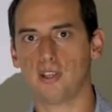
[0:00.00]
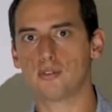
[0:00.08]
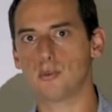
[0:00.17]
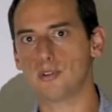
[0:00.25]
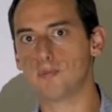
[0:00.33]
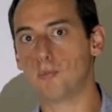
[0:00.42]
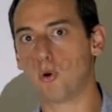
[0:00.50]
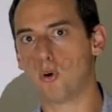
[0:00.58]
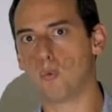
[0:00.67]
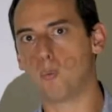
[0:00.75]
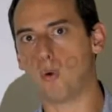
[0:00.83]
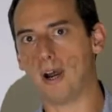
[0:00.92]
So it's more
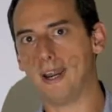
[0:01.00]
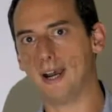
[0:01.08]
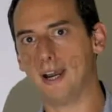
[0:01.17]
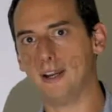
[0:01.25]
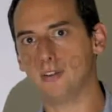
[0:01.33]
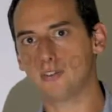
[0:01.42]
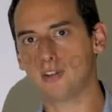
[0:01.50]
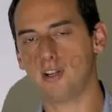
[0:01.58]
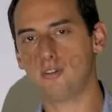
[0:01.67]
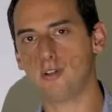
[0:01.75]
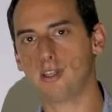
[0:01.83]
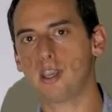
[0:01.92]
Y ion
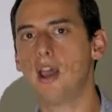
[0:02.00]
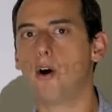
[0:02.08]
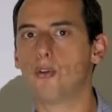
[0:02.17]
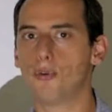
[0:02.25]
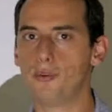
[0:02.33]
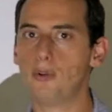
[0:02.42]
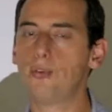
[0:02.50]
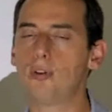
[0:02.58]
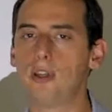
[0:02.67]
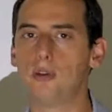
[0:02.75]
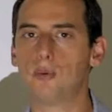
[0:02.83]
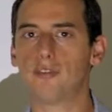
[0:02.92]
centric, although
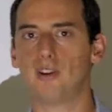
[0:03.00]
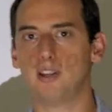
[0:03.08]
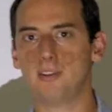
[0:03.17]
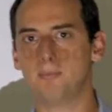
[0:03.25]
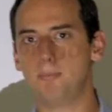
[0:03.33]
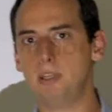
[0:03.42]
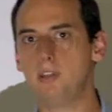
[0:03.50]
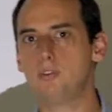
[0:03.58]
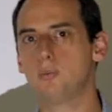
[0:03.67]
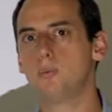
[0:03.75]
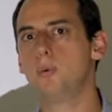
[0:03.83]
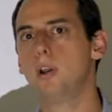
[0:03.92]
usually you will find the
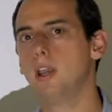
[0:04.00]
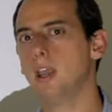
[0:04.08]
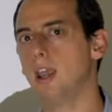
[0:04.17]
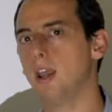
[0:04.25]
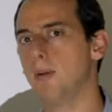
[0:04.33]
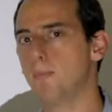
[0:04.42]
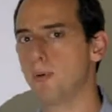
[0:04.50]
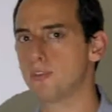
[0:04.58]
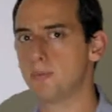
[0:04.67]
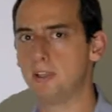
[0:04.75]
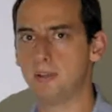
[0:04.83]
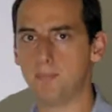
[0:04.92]
B2, uh,
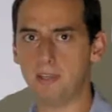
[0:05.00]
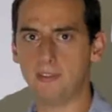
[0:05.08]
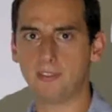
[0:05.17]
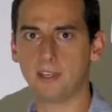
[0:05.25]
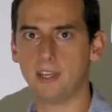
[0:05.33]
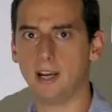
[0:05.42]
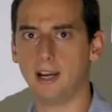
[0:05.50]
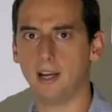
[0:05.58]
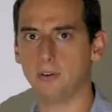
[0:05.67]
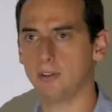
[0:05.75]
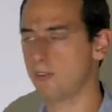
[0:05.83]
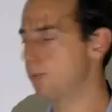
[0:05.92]
possibly the B3
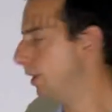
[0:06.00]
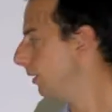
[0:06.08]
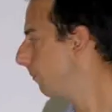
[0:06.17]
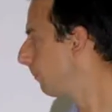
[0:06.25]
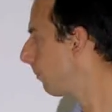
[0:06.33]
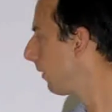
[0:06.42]
ion as well.